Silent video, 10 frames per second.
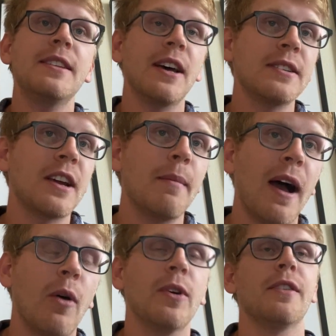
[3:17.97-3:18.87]
does come
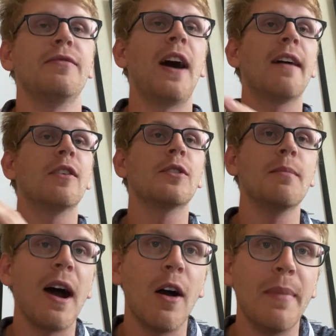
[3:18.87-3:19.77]
out with a
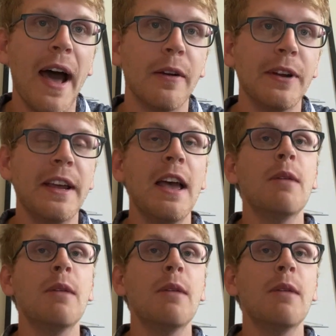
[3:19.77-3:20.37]
500-mile battery,